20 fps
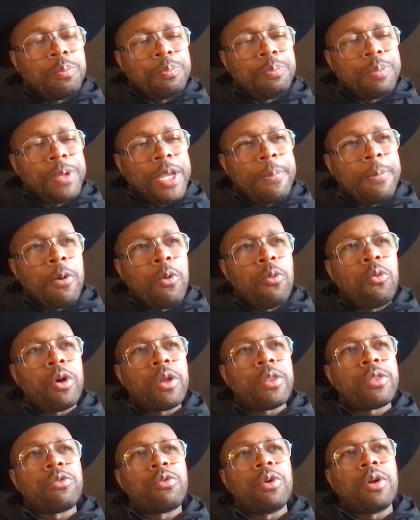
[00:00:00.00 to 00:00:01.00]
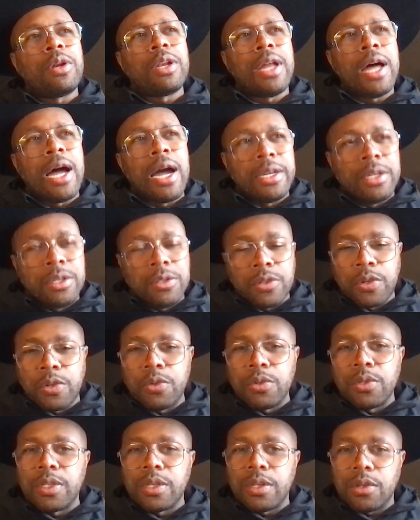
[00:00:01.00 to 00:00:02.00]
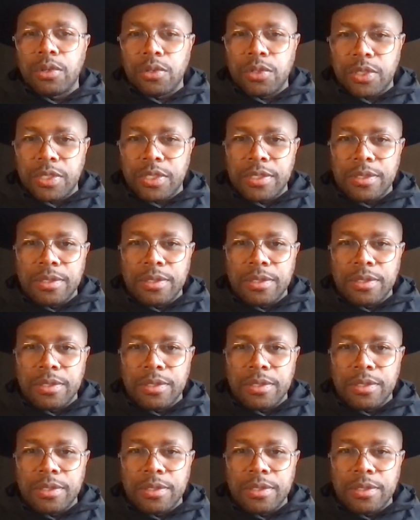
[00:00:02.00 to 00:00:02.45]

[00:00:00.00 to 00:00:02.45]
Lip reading: People went through a lot in 2 years,